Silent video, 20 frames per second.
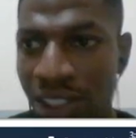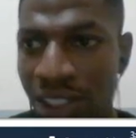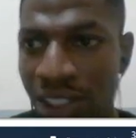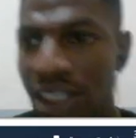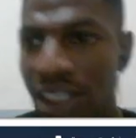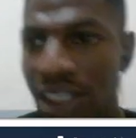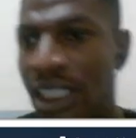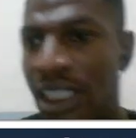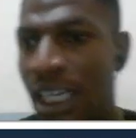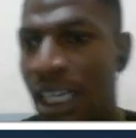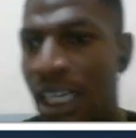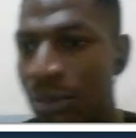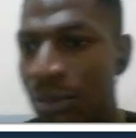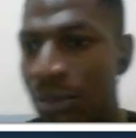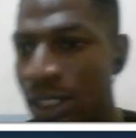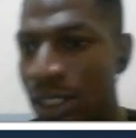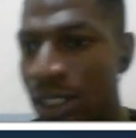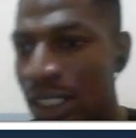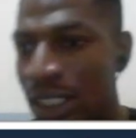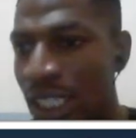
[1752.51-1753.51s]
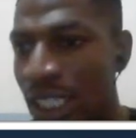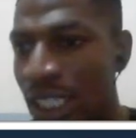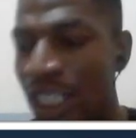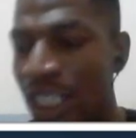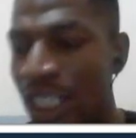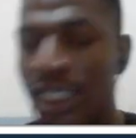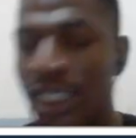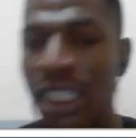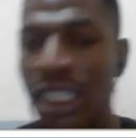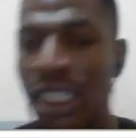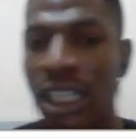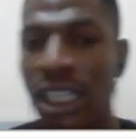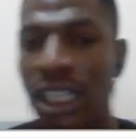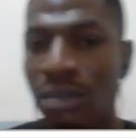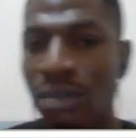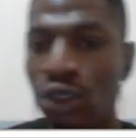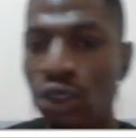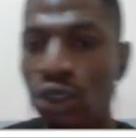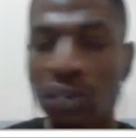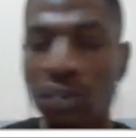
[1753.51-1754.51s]
She's a celebrity, and then she get
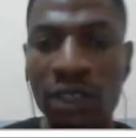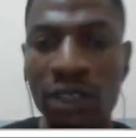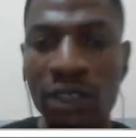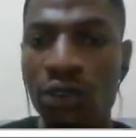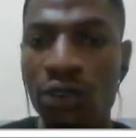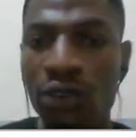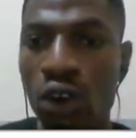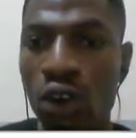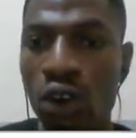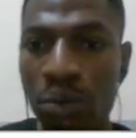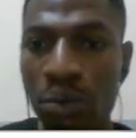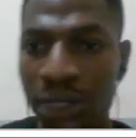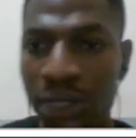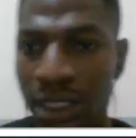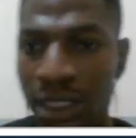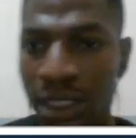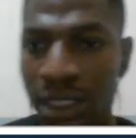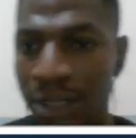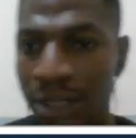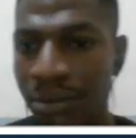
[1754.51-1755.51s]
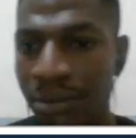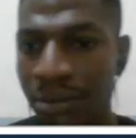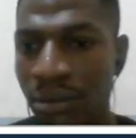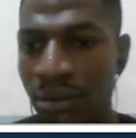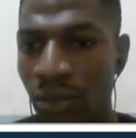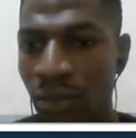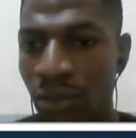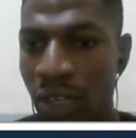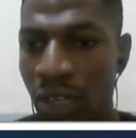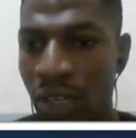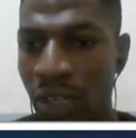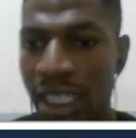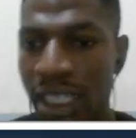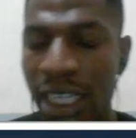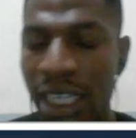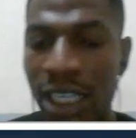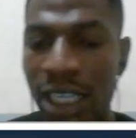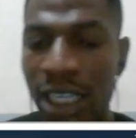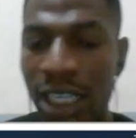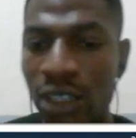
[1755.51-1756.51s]
endorsements for companies, right? They
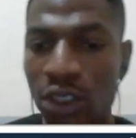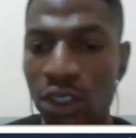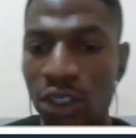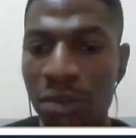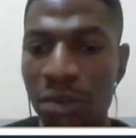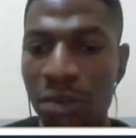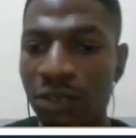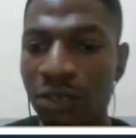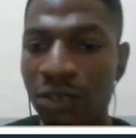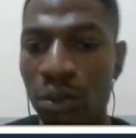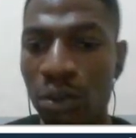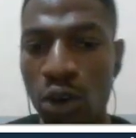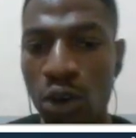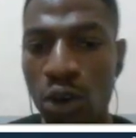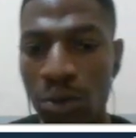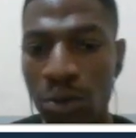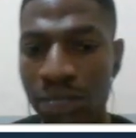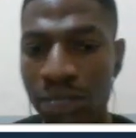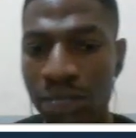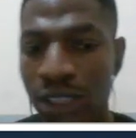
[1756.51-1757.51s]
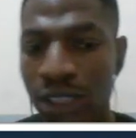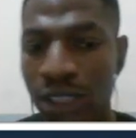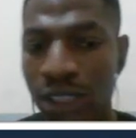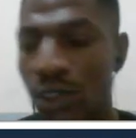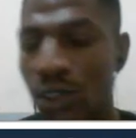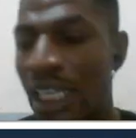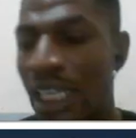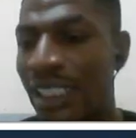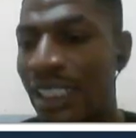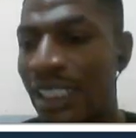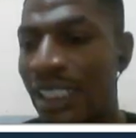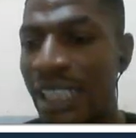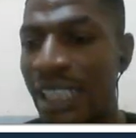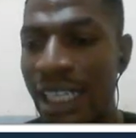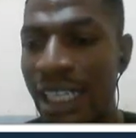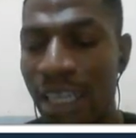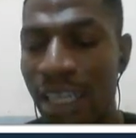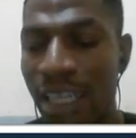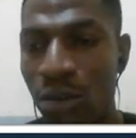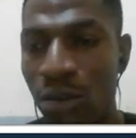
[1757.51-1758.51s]
get endorsement from companies that
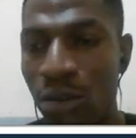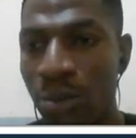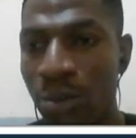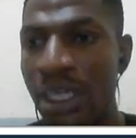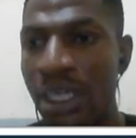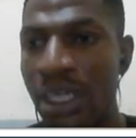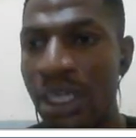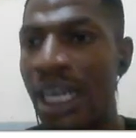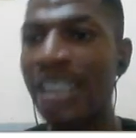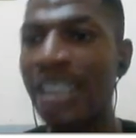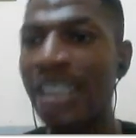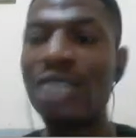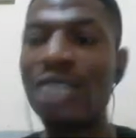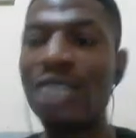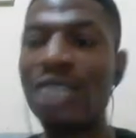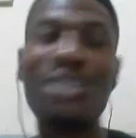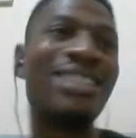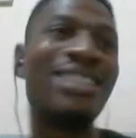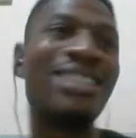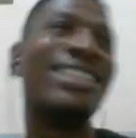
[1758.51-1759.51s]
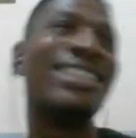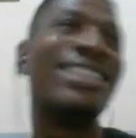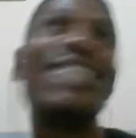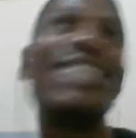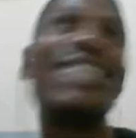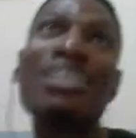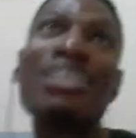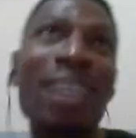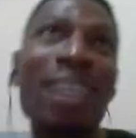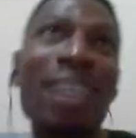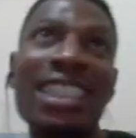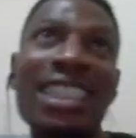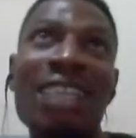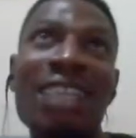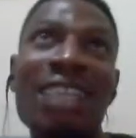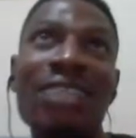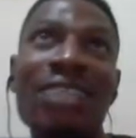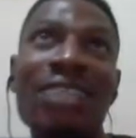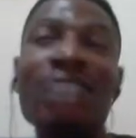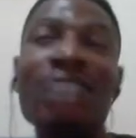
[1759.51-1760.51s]
sign them up, and they all smash
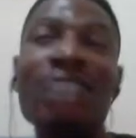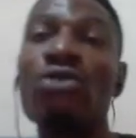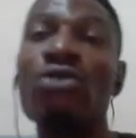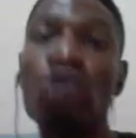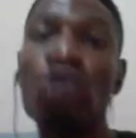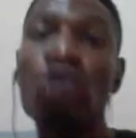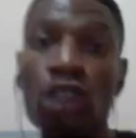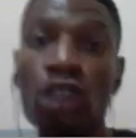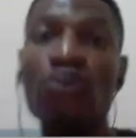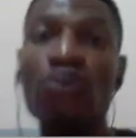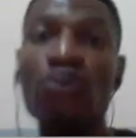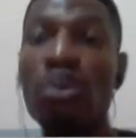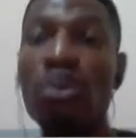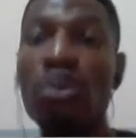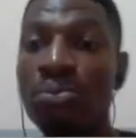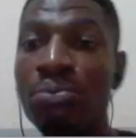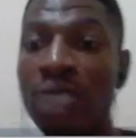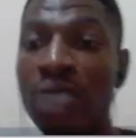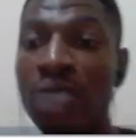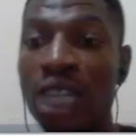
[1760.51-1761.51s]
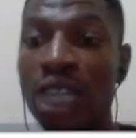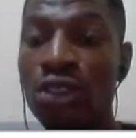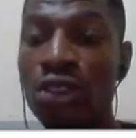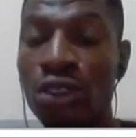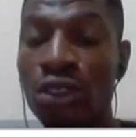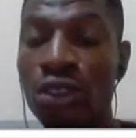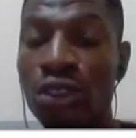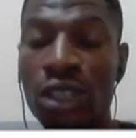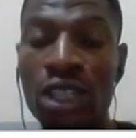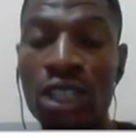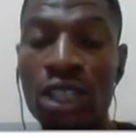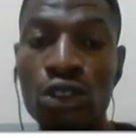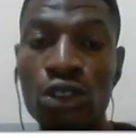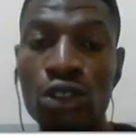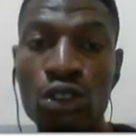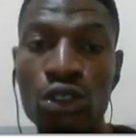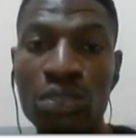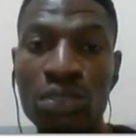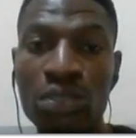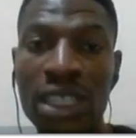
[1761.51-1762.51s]
their face from their
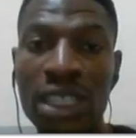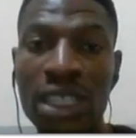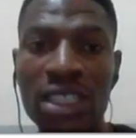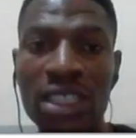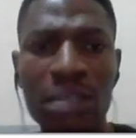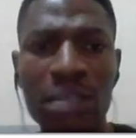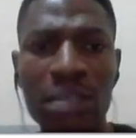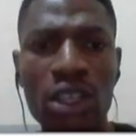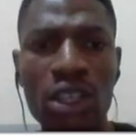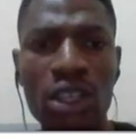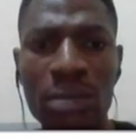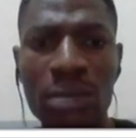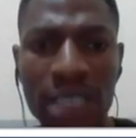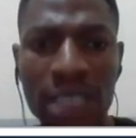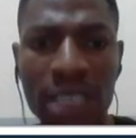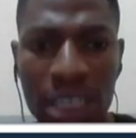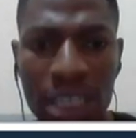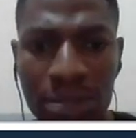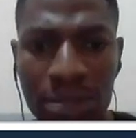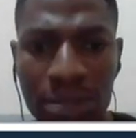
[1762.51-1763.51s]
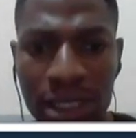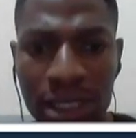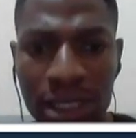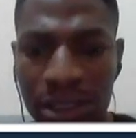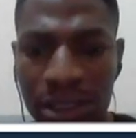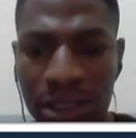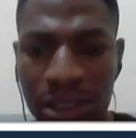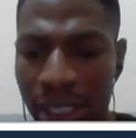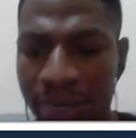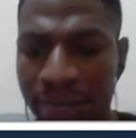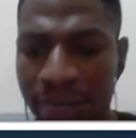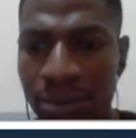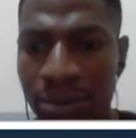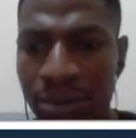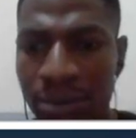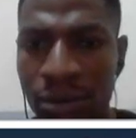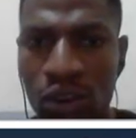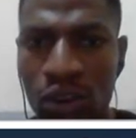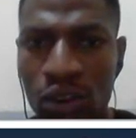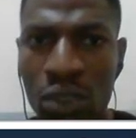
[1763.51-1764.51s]
YouTube channel. They become a celebrity, right?
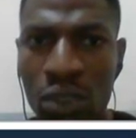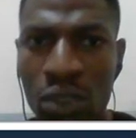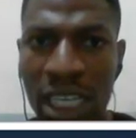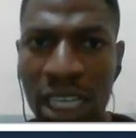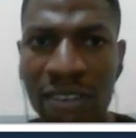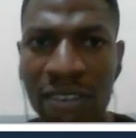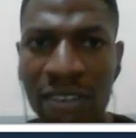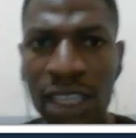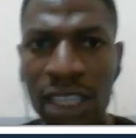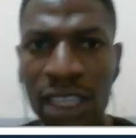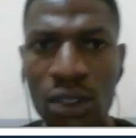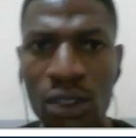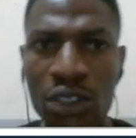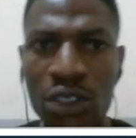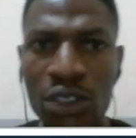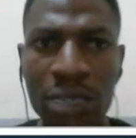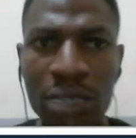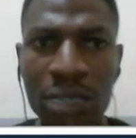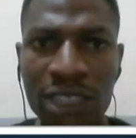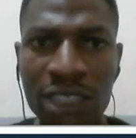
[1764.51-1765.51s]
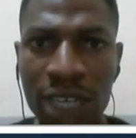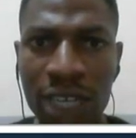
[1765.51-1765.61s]
So they have endorsement.